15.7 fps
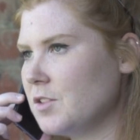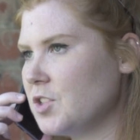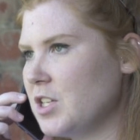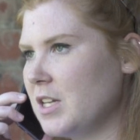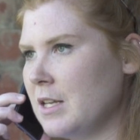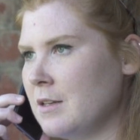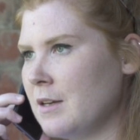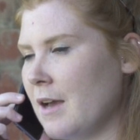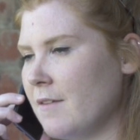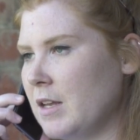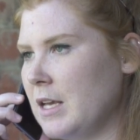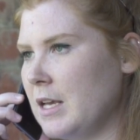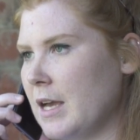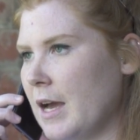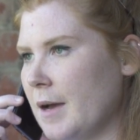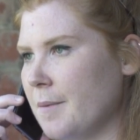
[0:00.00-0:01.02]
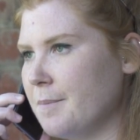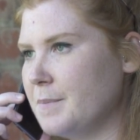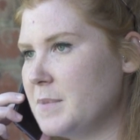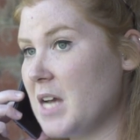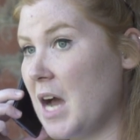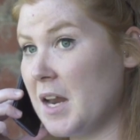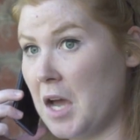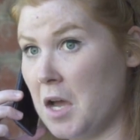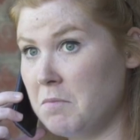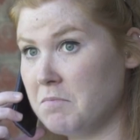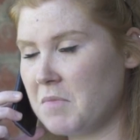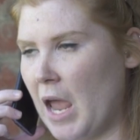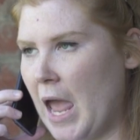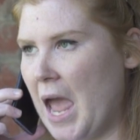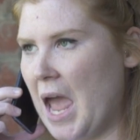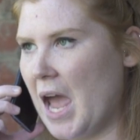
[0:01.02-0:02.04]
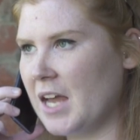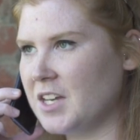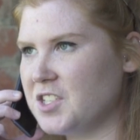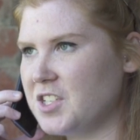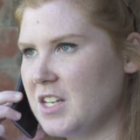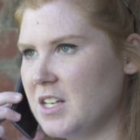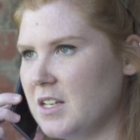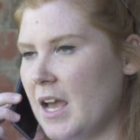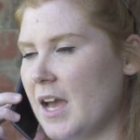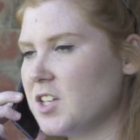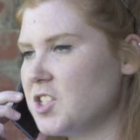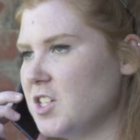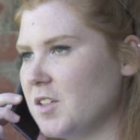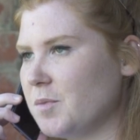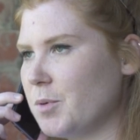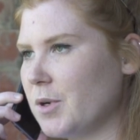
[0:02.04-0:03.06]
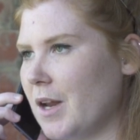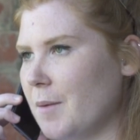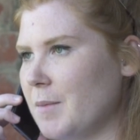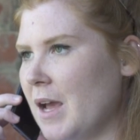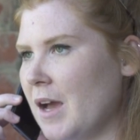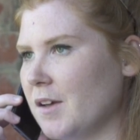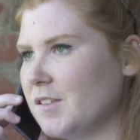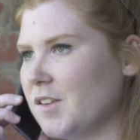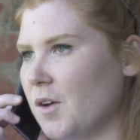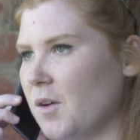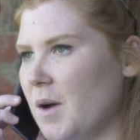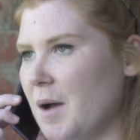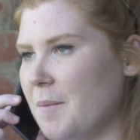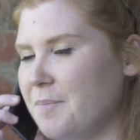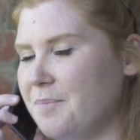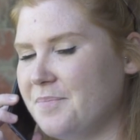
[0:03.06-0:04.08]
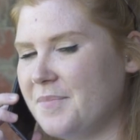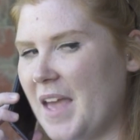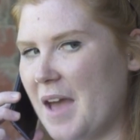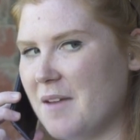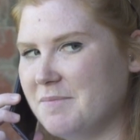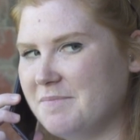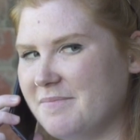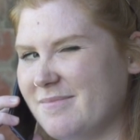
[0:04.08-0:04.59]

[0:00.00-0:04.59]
She didn't have any data and she just put it up now. So yeah.